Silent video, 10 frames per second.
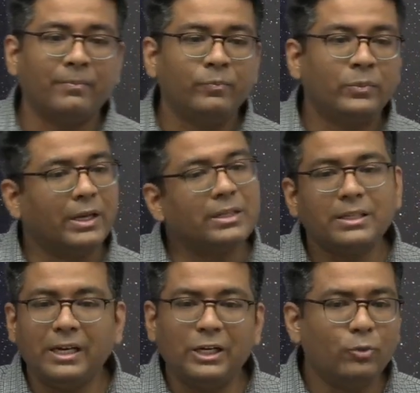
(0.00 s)
is
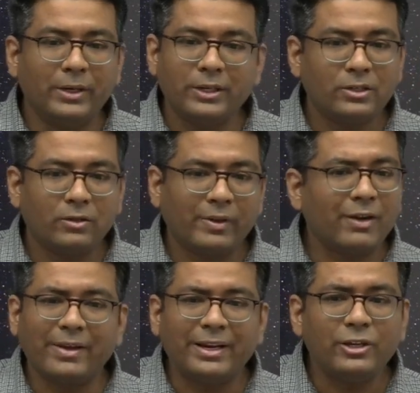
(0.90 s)
illumination. We are
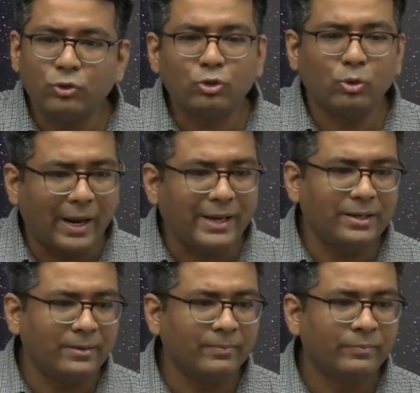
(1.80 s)
very used to light.
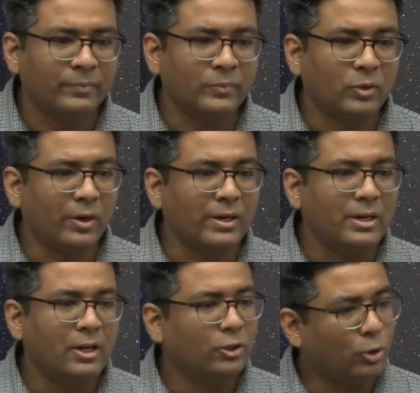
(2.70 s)
Okay.
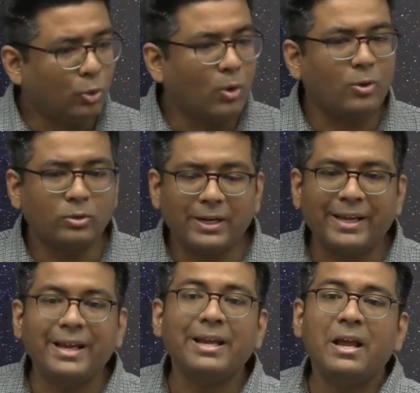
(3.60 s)
Throughout the
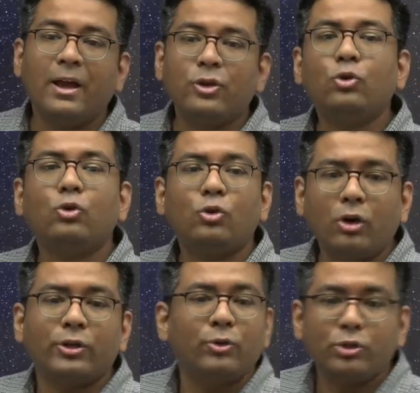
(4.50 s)
day, you do not use your